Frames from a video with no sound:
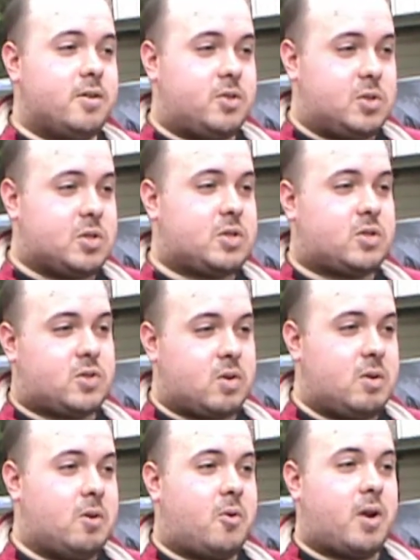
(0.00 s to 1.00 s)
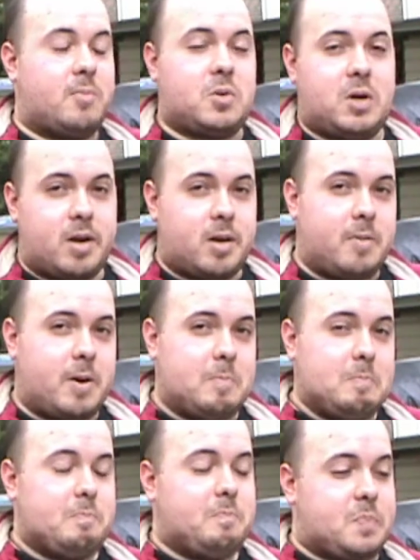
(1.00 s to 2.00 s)
Just so you know what I'm talking about,
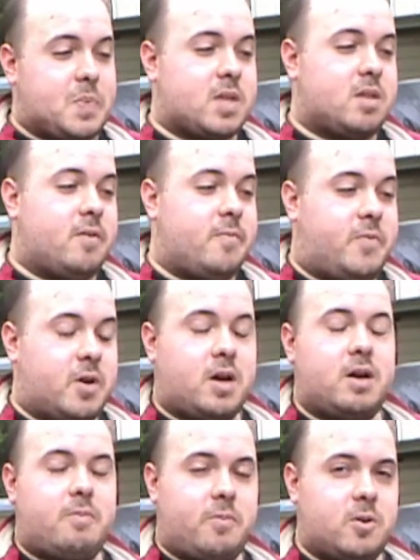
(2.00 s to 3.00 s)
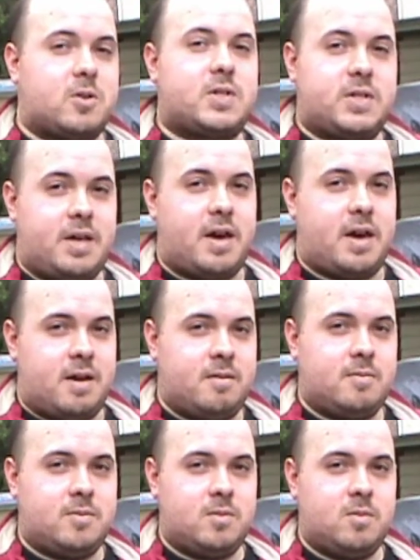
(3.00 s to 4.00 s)
the very first day
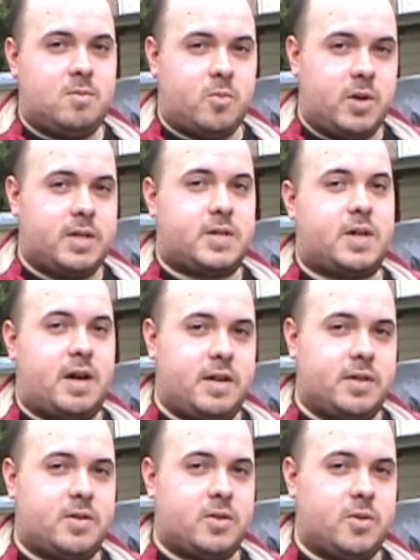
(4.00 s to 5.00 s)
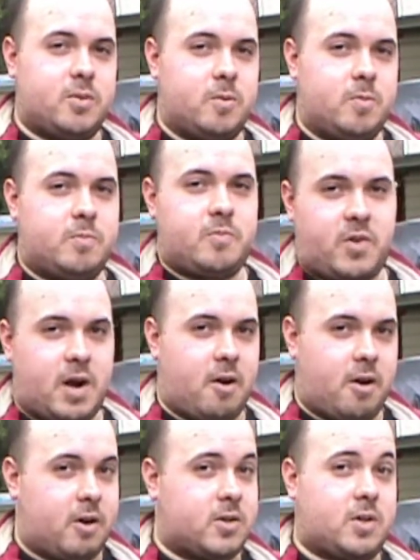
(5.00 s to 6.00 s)
we decided to fire
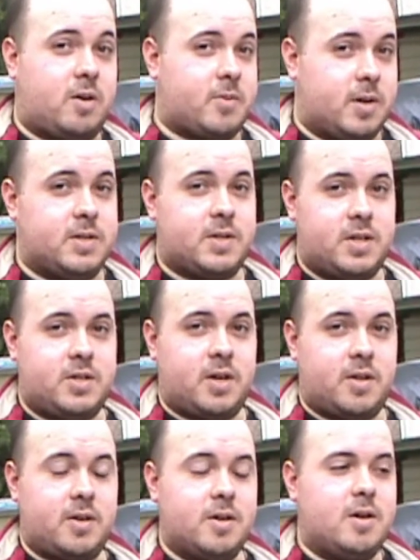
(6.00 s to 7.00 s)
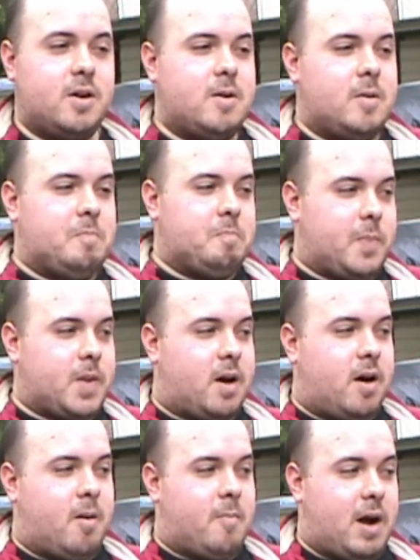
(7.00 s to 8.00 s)
airsoft guns at each other,
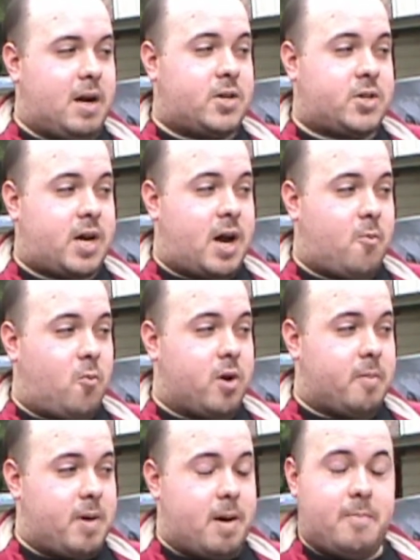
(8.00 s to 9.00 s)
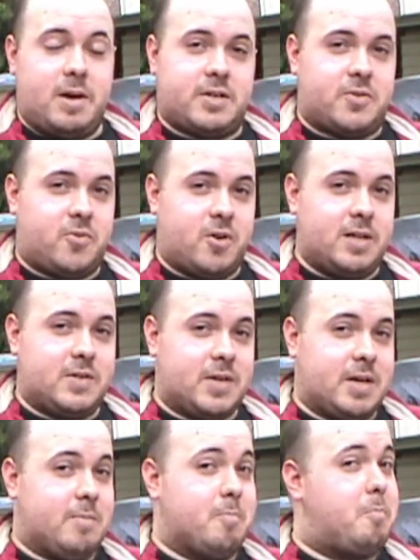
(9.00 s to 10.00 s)
I shot one of my best friends
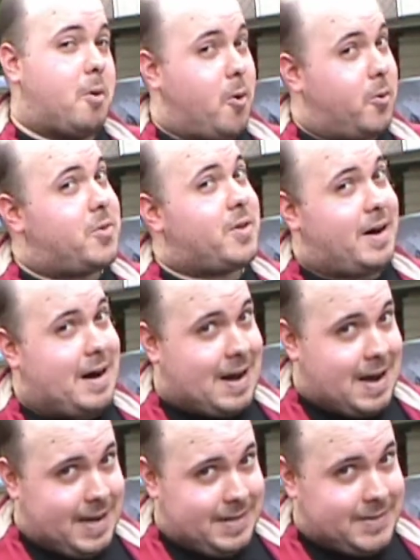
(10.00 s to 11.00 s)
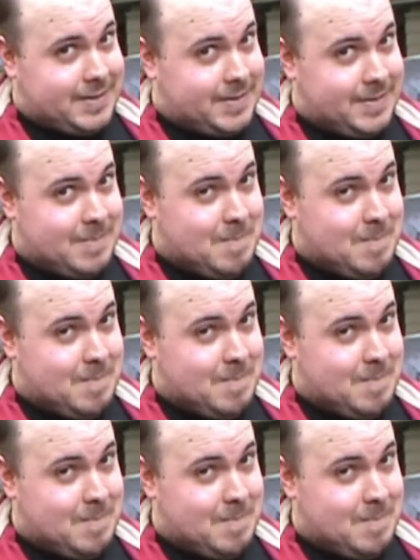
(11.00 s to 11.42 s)
in both eyes.